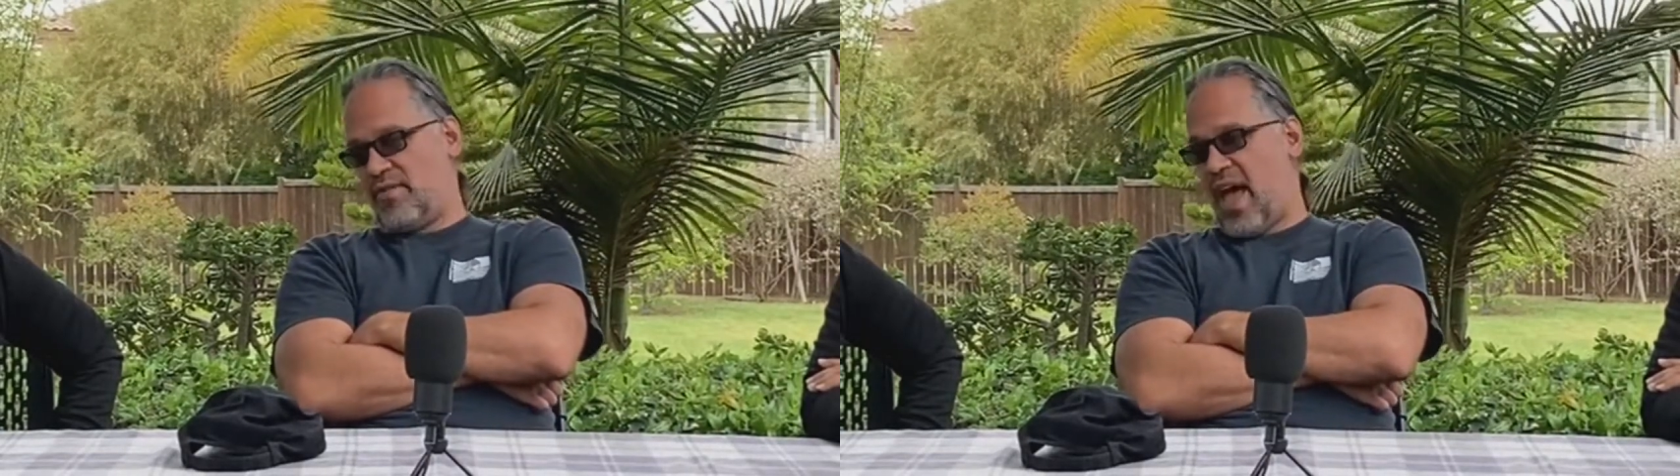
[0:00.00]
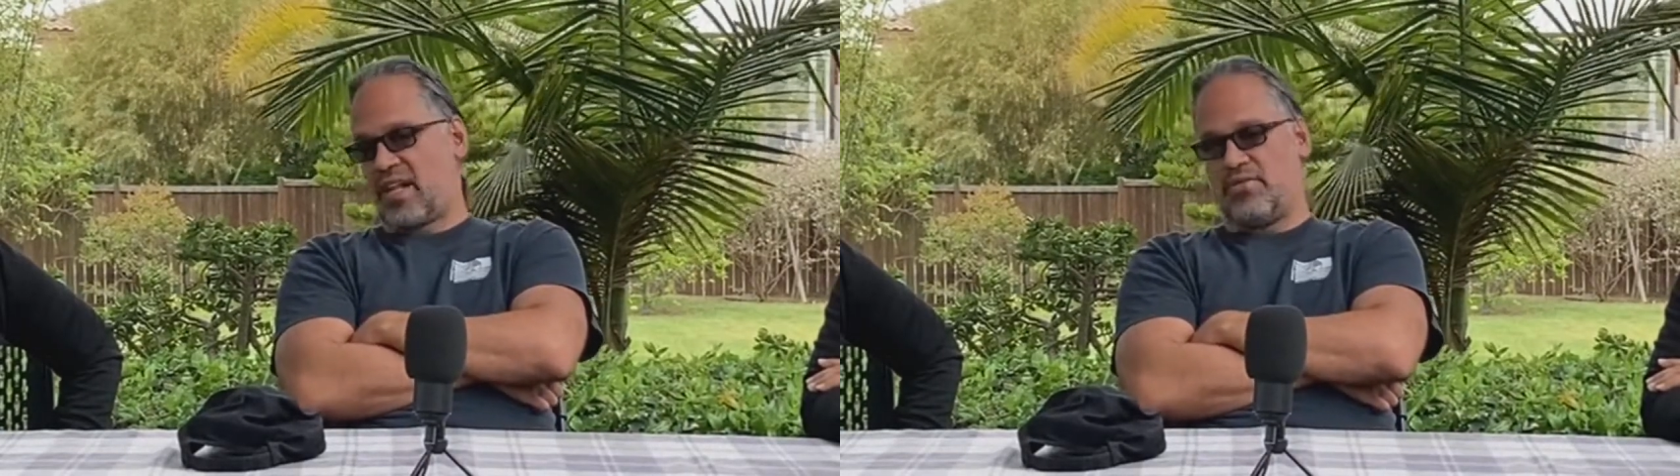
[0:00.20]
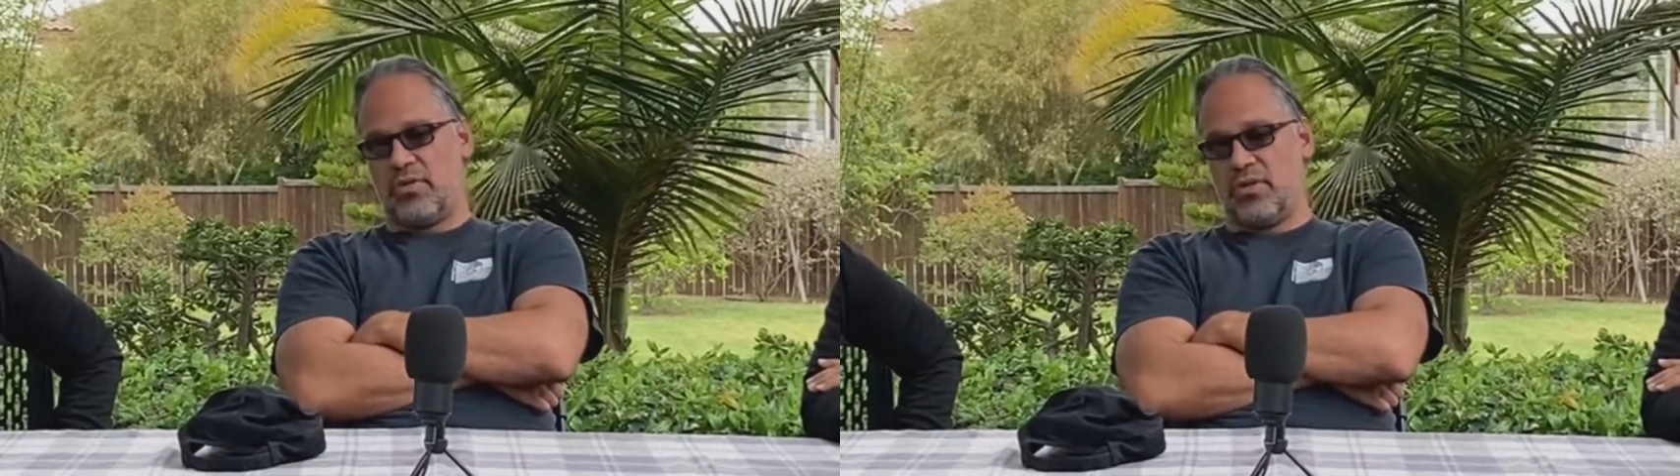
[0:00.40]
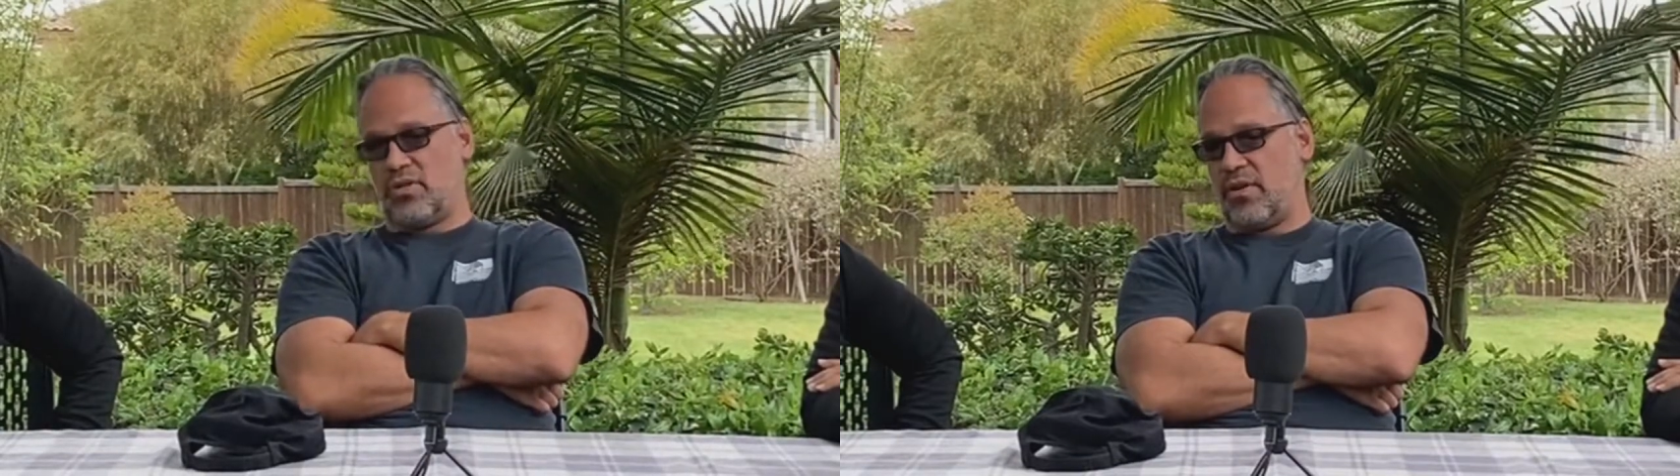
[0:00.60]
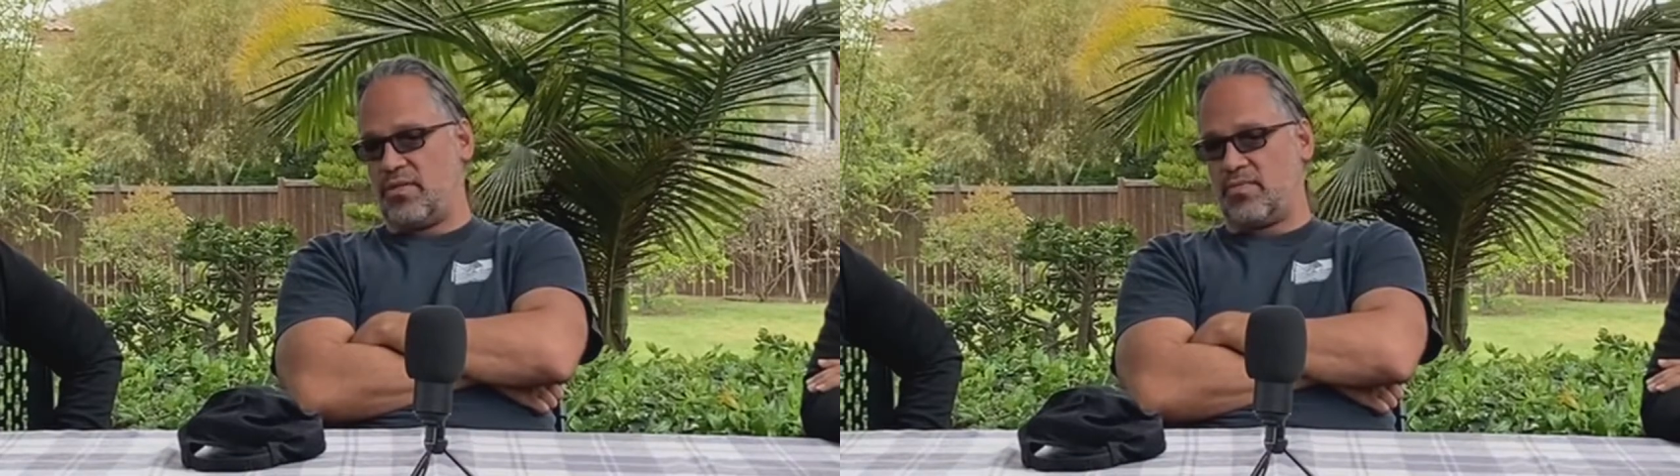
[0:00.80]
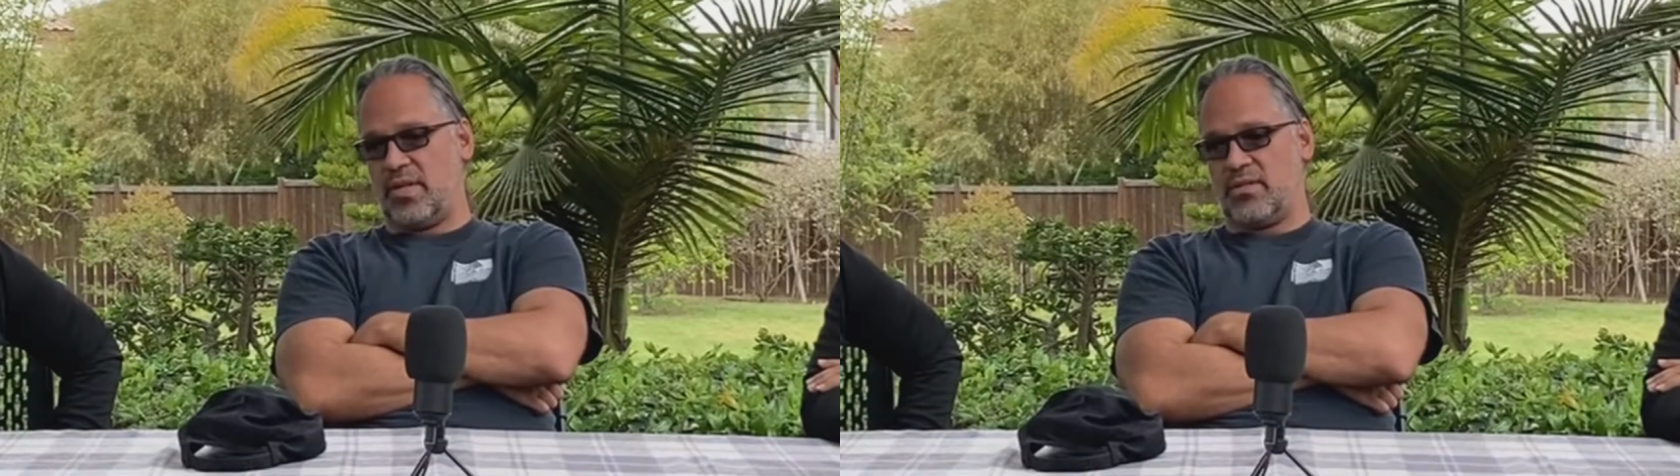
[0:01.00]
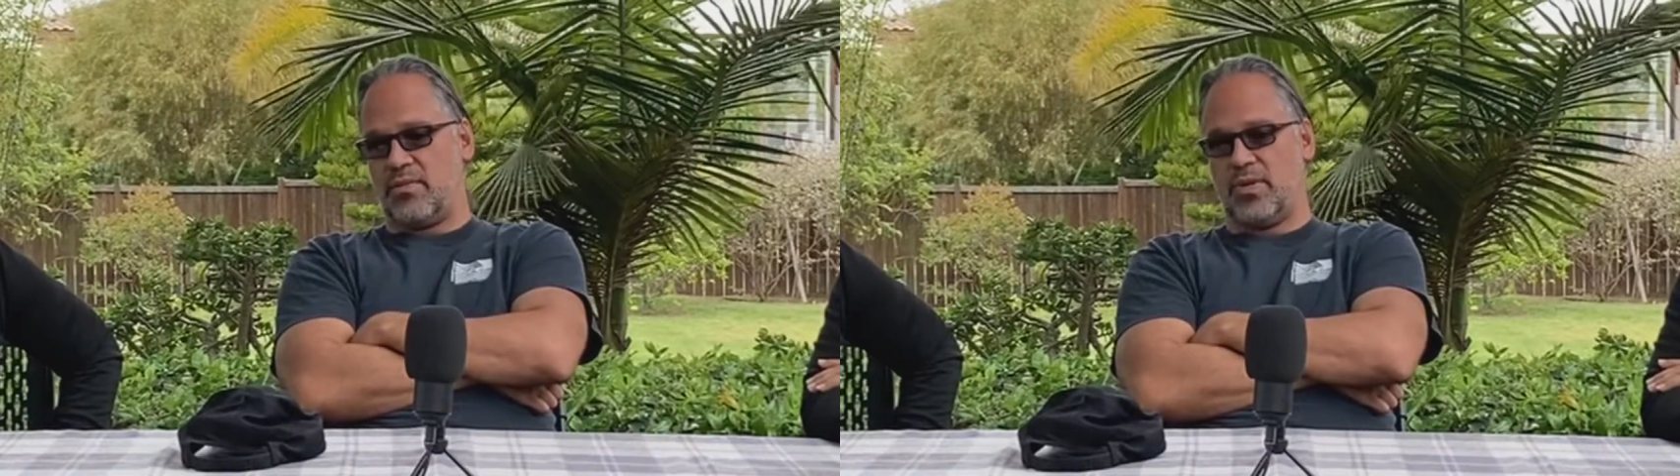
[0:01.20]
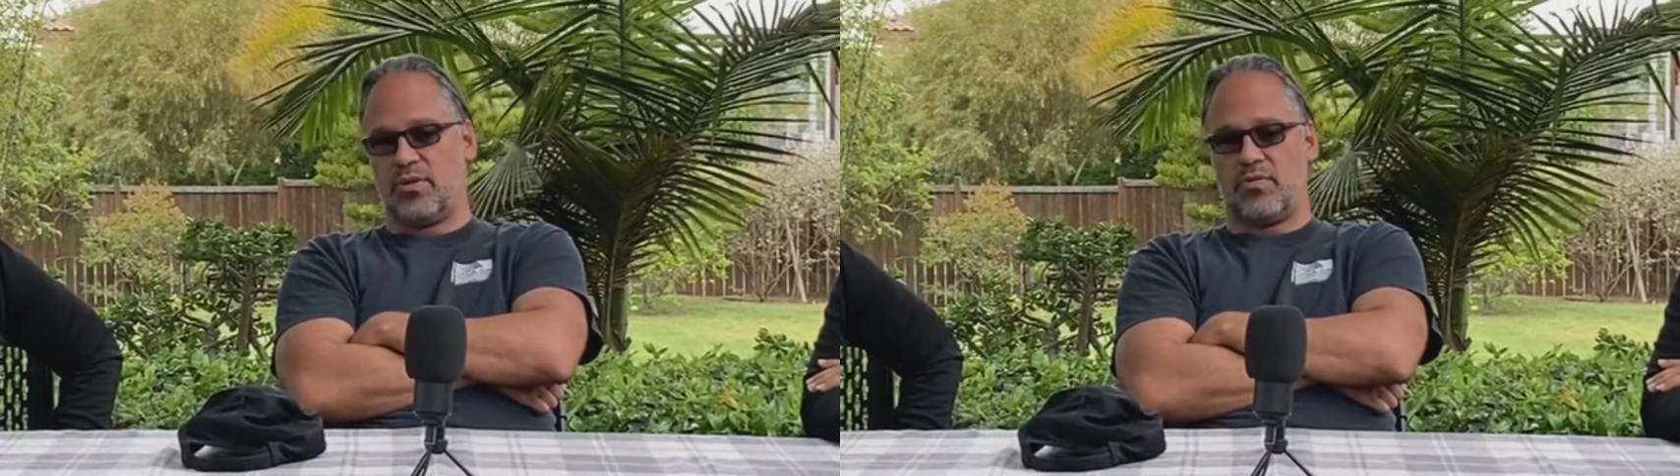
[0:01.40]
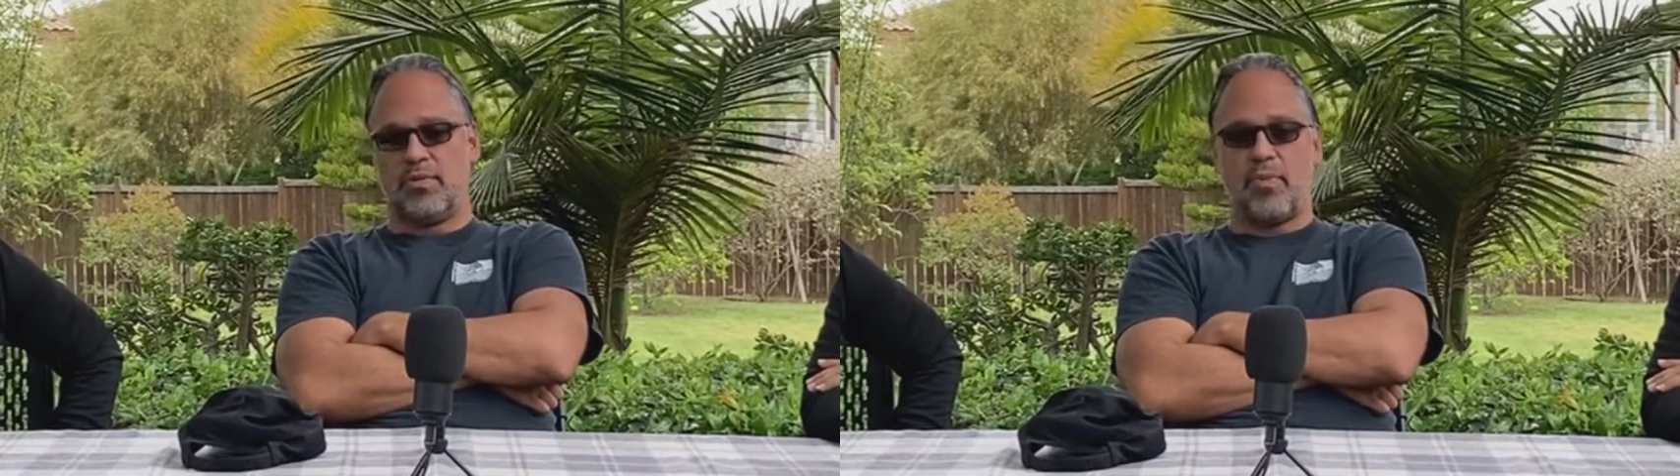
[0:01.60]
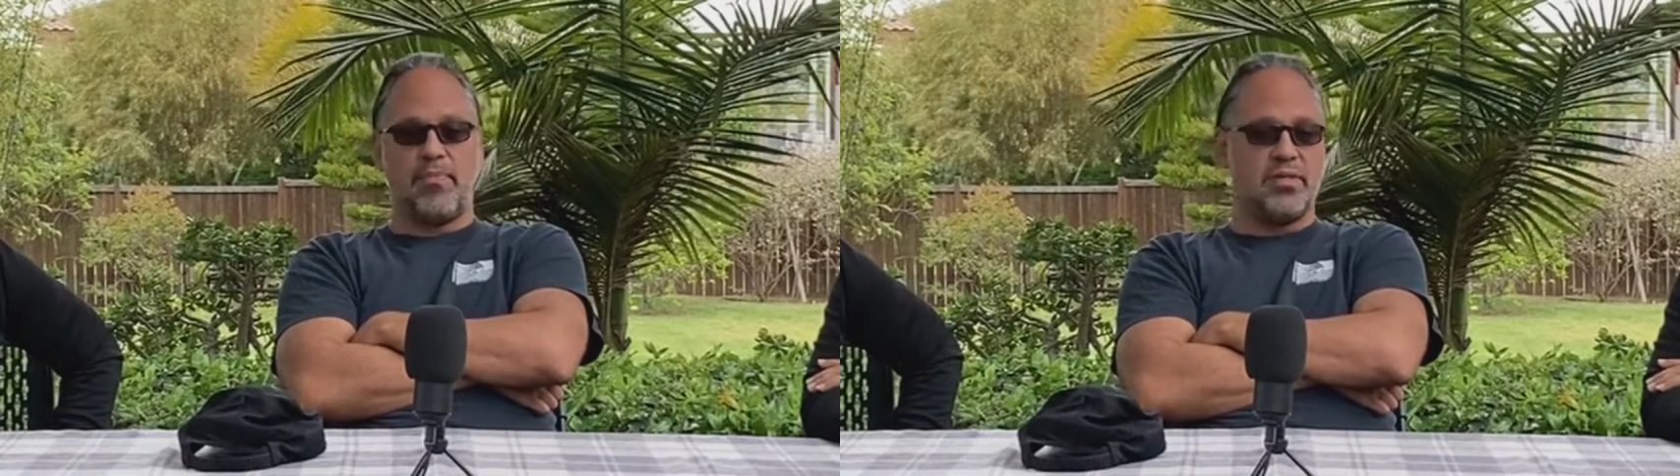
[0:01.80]
active duty servicemen to build a
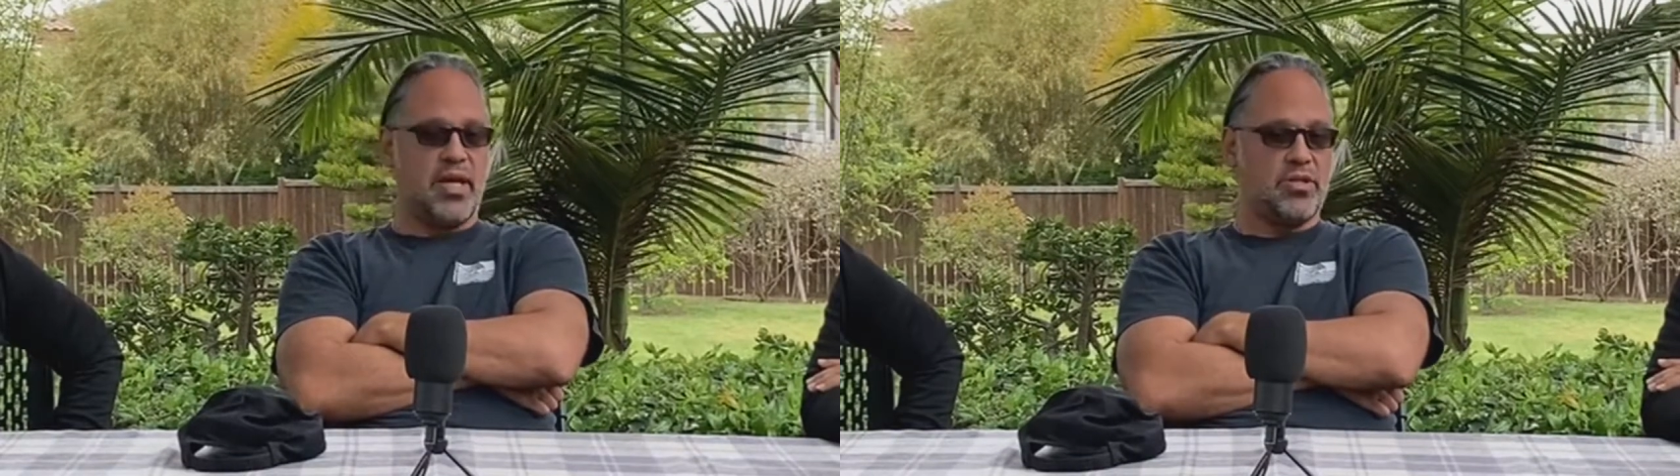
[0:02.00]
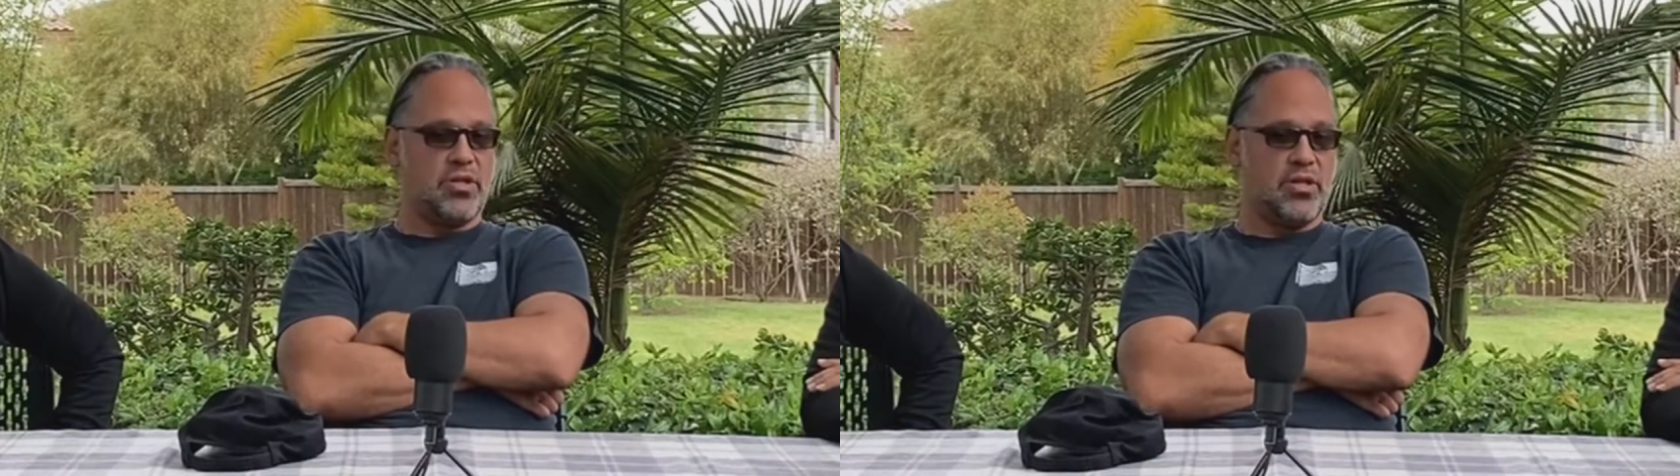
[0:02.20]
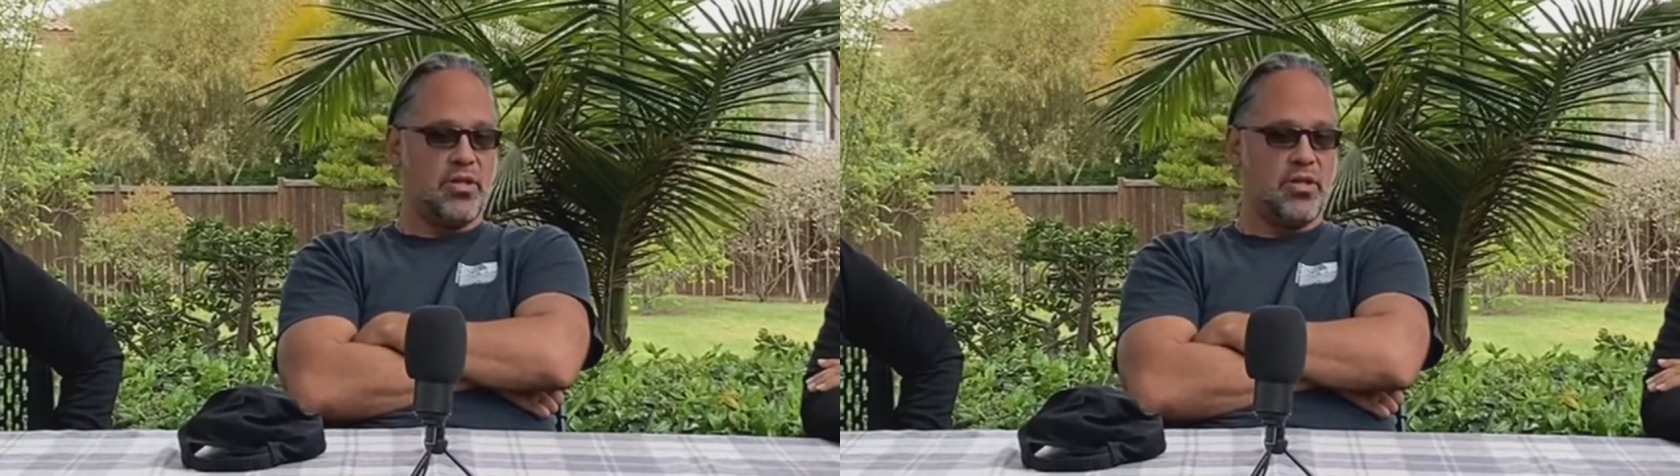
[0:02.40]
reputation.